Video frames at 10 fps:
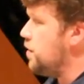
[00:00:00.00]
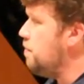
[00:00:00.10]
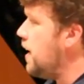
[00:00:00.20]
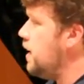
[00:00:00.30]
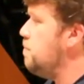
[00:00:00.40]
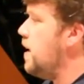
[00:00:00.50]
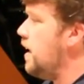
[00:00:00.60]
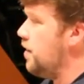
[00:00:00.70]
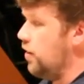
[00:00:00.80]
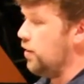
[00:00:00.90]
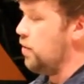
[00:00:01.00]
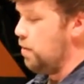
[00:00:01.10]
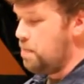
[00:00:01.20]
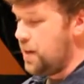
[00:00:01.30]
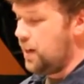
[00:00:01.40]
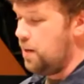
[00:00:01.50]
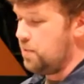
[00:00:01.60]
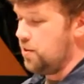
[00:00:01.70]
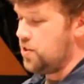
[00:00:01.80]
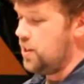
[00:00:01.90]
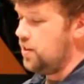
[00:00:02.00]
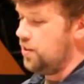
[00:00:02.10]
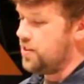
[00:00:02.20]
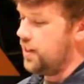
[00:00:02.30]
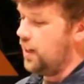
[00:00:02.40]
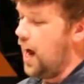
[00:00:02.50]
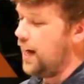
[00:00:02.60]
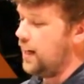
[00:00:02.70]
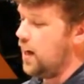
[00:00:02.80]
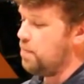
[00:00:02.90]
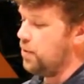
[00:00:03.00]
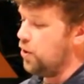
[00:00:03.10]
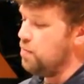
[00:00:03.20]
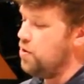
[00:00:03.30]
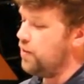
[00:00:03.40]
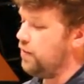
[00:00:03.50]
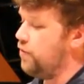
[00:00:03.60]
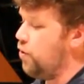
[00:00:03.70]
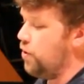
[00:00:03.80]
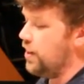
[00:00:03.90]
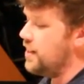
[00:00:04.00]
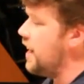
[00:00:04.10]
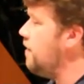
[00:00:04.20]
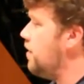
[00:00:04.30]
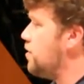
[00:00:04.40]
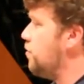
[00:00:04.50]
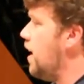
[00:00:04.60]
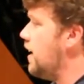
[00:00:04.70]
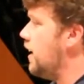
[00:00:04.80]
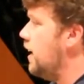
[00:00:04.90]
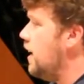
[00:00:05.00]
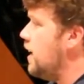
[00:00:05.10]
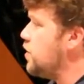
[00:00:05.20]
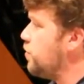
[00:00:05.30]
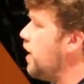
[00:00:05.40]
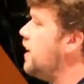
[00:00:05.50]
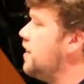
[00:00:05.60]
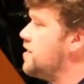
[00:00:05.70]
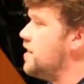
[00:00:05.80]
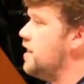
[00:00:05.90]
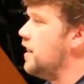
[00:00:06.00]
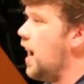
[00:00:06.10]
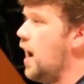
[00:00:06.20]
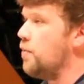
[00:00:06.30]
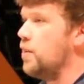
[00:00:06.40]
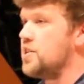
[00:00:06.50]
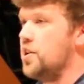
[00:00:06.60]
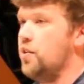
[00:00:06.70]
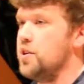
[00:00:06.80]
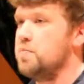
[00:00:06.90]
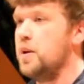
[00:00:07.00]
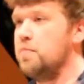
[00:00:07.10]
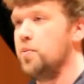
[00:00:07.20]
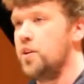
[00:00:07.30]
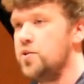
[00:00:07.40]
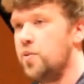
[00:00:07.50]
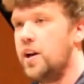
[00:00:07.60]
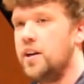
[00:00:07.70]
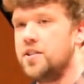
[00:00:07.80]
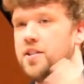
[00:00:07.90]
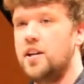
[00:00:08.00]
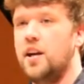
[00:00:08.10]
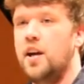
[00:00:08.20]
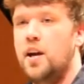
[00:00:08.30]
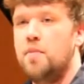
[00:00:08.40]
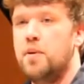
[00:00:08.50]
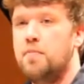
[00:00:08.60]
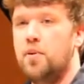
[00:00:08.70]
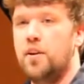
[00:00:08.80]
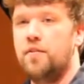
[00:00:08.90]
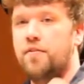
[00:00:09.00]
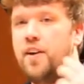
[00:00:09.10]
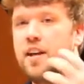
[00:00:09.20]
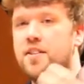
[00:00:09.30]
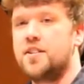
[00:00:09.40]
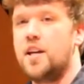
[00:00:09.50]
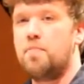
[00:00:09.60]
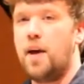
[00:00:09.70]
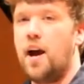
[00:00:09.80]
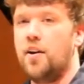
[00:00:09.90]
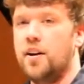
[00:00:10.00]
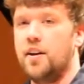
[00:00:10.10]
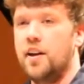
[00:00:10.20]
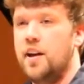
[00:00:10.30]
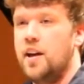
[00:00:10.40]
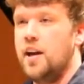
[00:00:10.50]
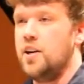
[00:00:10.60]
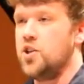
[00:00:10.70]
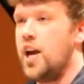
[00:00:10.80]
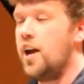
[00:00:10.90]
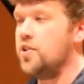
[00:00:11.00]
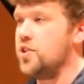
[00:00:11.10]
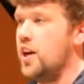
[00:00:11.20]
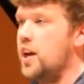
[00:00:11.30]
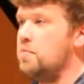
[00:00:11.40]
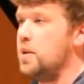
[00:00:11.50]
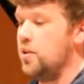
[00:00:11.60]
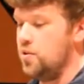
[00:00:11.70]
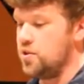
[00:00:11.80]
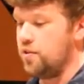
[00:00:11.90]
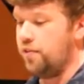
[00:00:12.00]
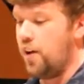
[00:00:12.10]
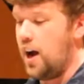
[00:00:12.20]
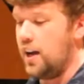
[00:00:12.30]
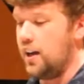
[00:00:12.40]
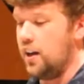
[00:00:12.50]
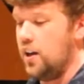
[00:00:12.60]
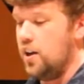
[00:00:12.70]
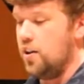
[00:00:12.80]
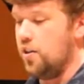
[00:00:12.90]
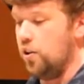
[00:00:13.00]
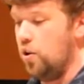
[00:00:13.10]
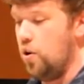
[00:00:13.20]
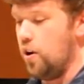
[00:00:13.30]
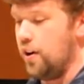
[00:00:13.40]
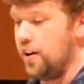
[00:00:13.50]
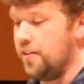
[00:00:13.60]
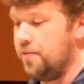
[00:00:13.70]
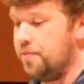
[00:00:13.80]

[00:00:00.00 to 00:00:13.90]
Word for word: the mighty men are, are picking up their shields and lining up and they're moving forward and David is ready. He's ready to see God rescue his people. He's ready to see people in faith step out and, and challenge an enemy who's defying the Lord.